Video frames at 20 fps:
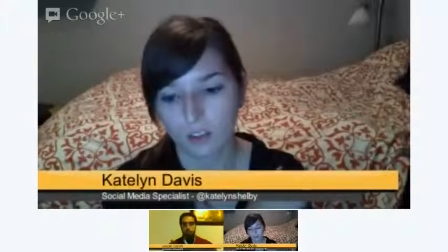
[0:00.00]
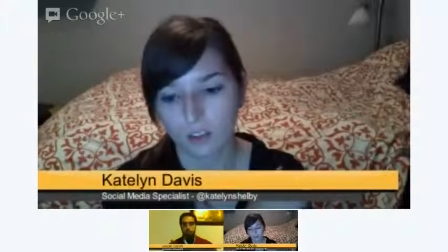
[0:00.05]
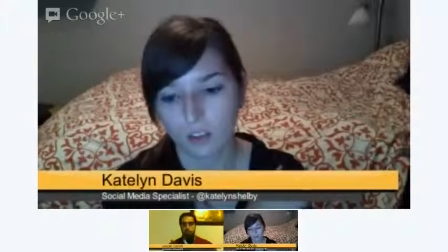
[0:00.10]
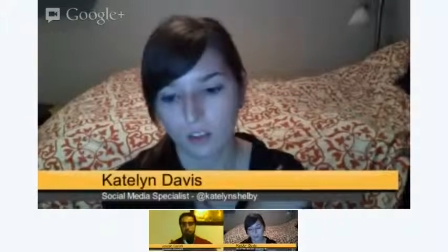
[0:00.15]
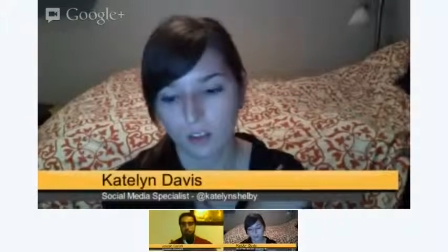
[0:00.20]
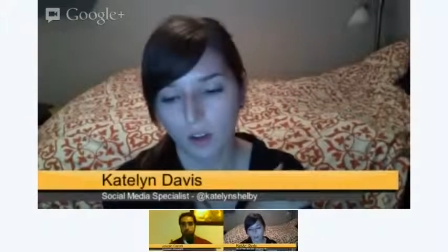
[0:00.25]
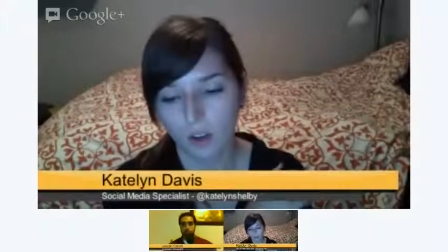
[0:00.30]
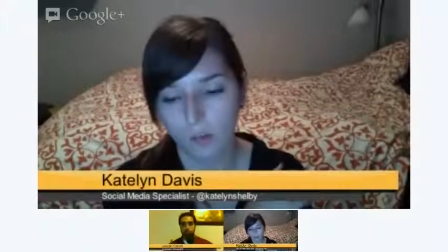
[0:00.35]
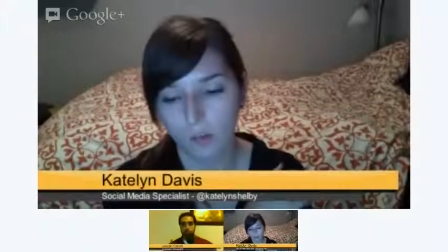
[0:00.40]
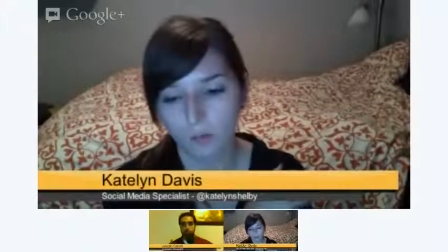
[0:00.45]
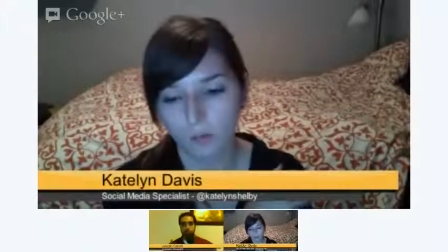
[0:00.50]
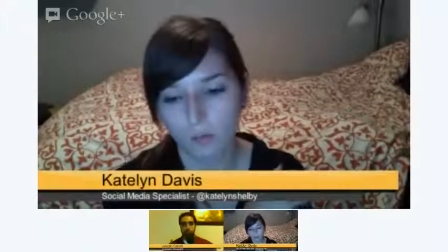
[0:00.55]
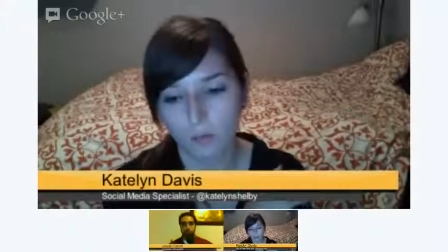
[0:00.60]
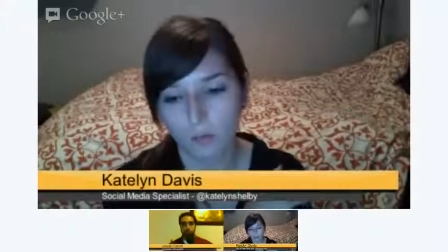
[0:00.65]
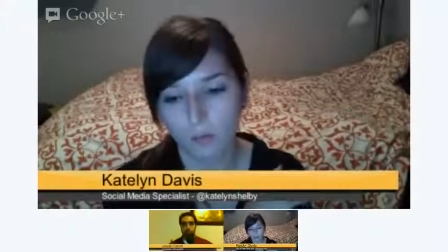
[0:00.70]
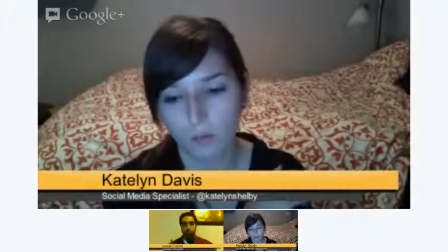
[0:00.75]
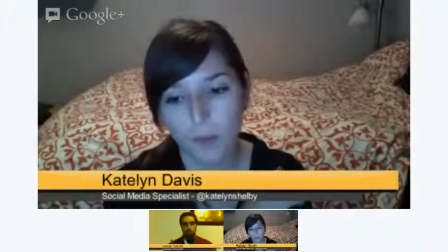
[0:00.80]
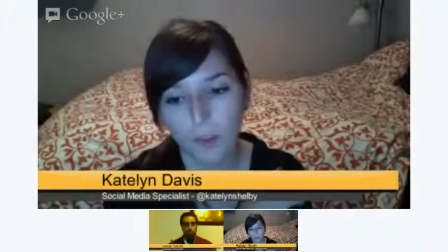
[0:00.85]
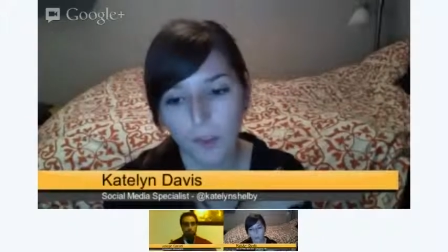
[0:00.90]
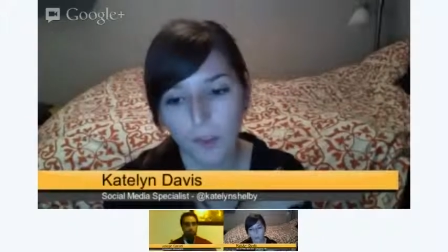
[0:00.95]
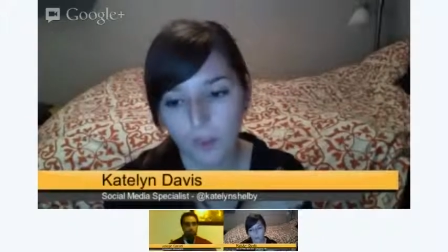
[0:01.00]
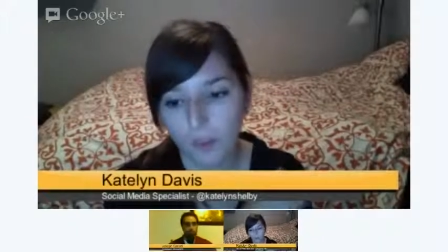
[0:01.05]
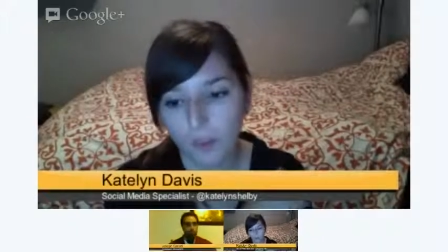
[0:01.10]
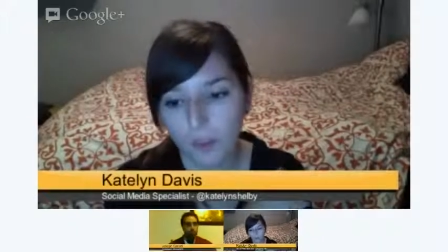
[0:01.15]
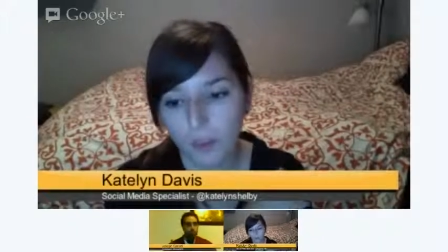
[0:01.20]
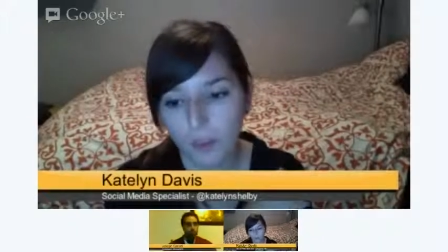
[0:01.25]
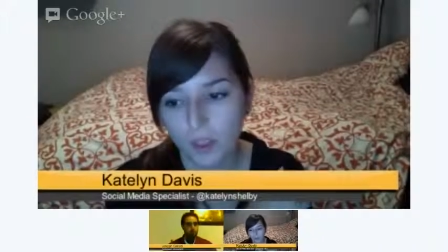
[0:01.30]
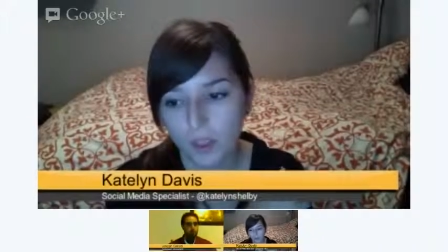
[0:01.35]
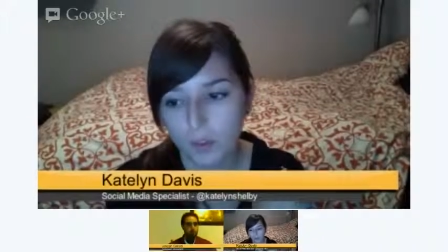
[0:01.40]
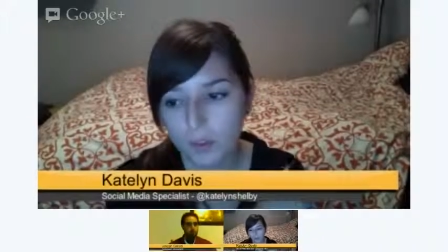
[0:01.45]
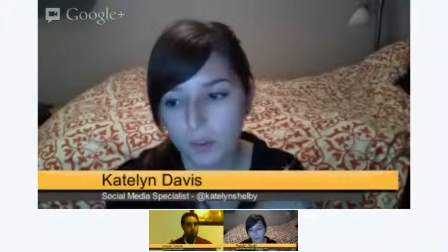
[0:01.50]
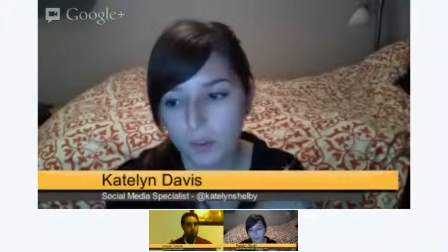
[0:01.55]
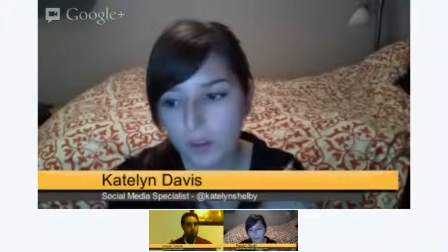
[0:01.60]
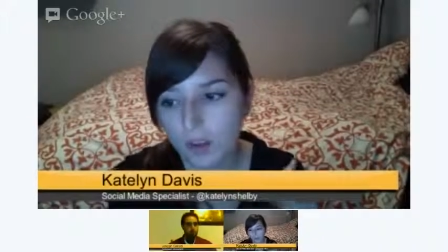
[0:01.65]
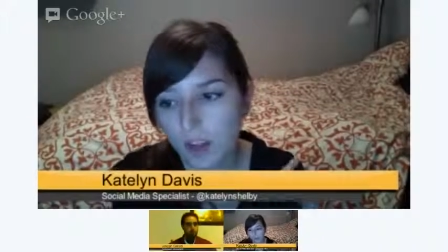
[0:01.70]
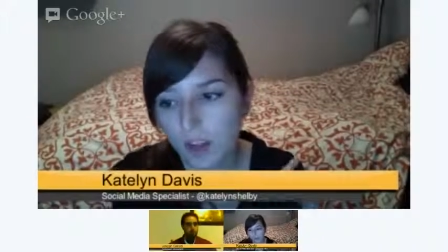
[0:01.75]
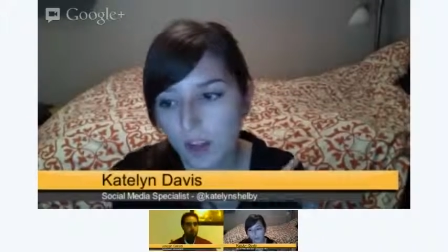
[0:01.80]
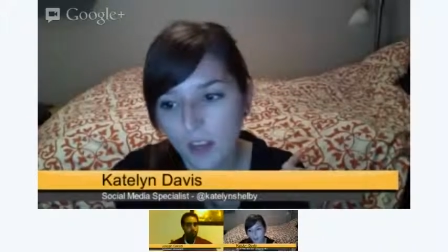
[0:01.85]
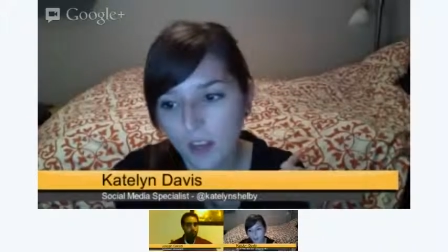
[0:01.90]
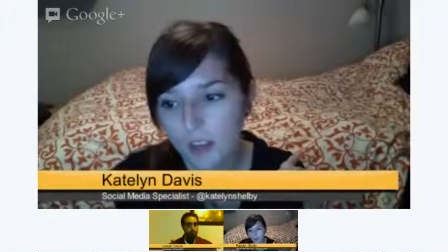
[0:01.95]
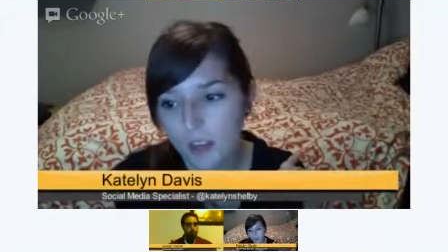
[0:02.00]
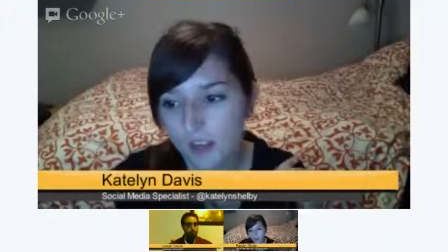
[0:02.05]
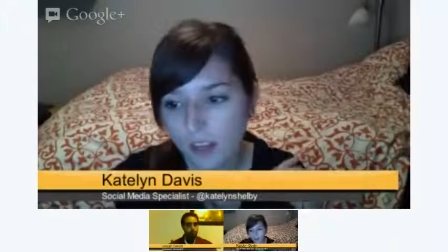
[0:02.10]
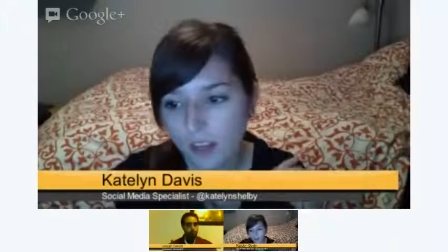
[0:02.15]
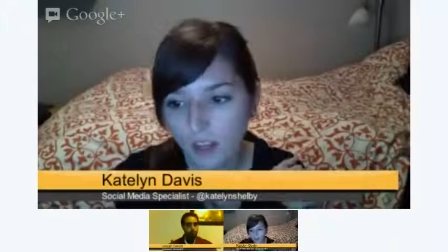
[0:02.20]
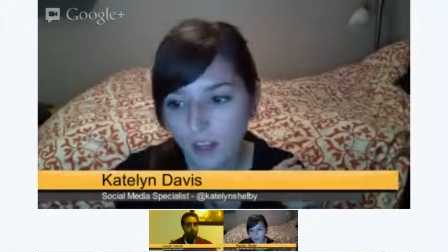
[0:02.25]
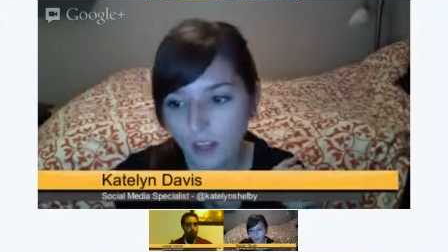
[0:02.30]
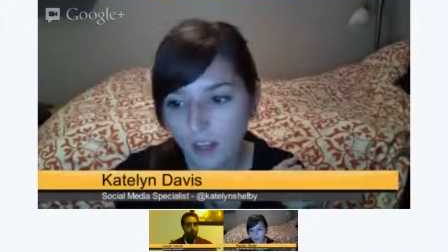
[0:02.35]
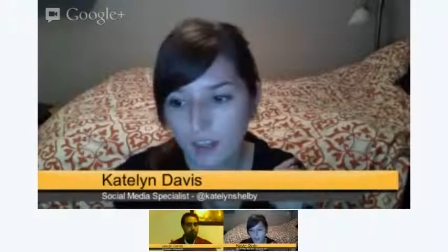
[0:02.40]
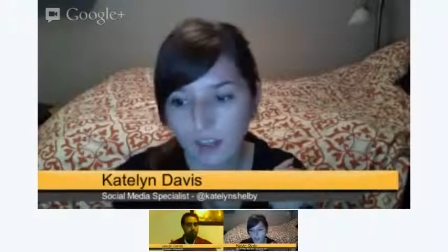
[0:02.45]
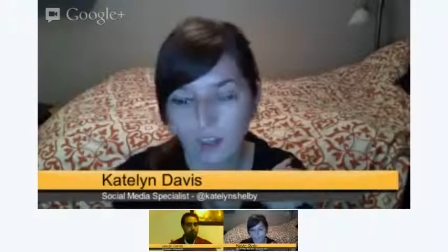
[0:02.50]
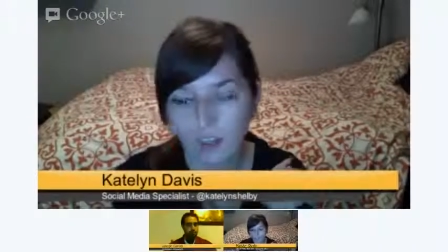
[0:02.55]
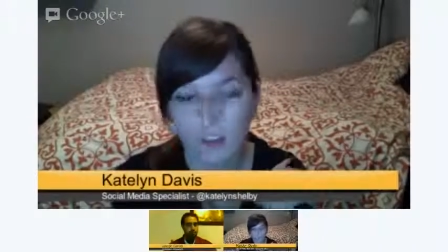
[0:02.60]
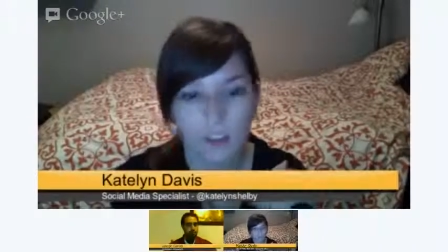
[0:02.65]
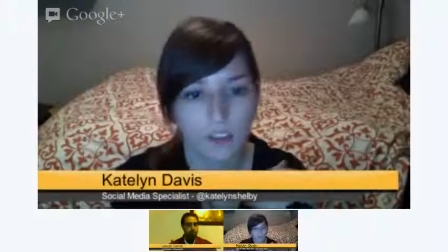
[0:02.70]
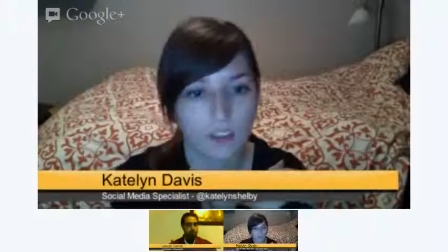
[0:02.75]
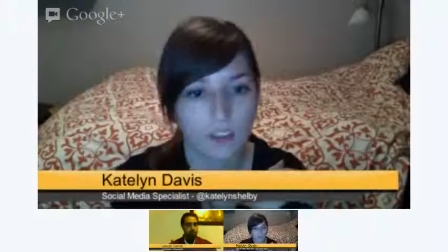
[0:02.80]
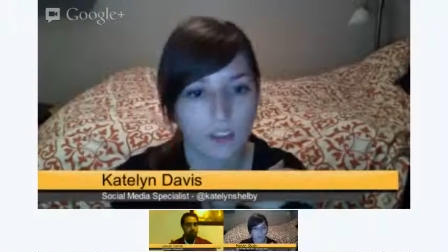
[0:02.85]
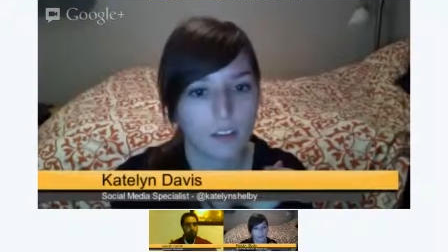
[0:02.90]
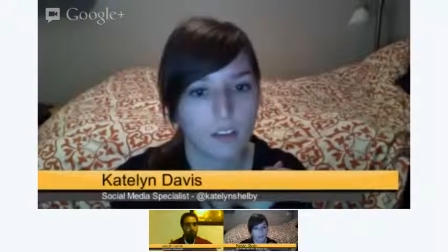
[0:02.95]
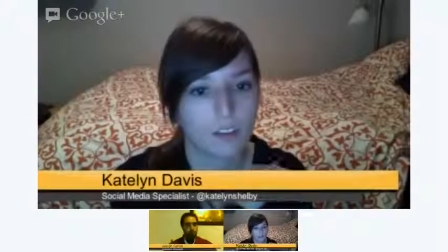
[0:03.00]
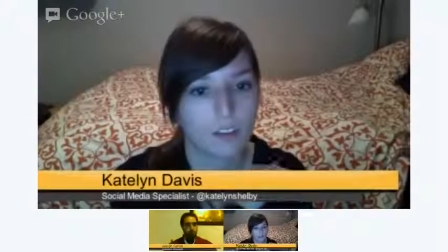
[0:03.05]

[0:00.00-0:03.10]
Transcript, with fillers: so I'm familiar with it, but not exactly,